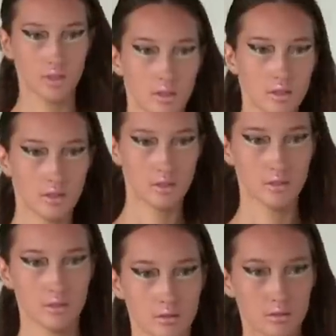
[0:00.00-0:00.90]
today, as
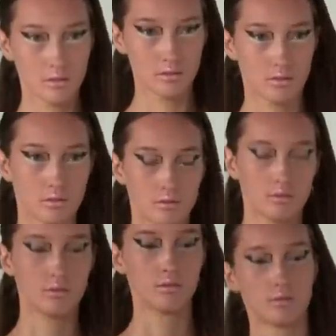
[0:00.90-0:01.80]
far as I'm
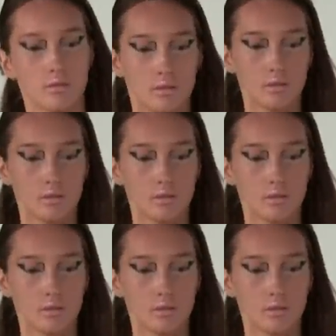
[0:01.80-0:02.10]
concerned, today,